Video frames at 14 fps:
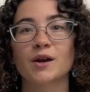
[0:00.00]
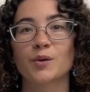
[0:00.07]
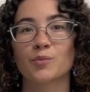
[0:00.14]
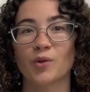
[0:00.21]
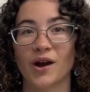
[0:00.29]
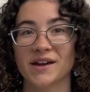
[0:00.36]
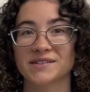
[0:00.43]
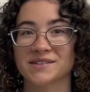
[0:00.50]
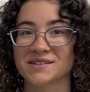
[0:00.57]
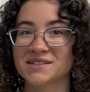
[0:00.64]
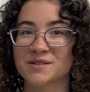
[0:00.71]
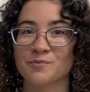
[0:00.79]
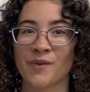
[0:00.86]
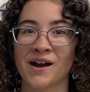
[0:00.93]

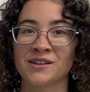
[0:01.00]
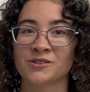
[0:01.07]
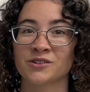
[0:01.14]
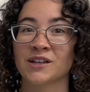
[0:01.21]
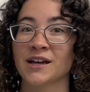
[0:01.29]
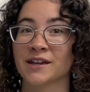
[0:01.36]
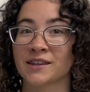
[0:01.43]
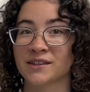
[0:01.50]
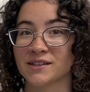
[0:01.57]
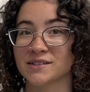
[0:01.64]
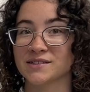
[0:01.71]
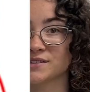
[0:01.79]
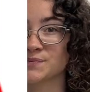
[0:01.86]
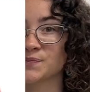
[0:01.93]
Brightest might look like
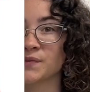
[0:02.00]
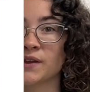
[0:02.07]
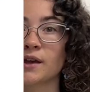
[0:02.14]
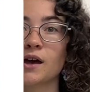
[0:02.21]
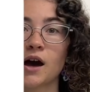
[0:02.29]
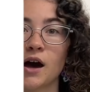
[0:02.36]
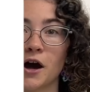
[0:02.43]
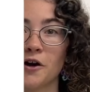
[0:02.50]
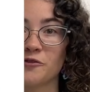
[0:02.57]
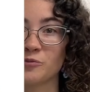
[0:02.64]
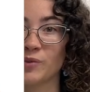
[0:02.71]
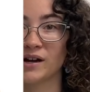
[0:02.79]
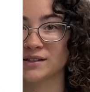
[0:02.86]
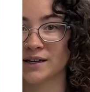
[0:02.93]
this, half
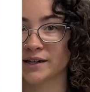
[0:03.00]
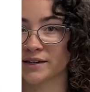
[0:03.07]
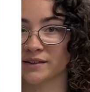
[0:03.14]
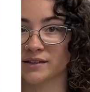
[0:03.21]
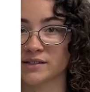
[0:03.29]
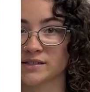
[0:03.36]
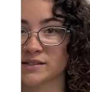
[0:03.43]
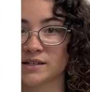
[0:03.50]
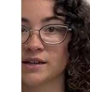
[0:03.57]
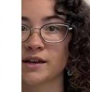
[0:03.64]
bright like this,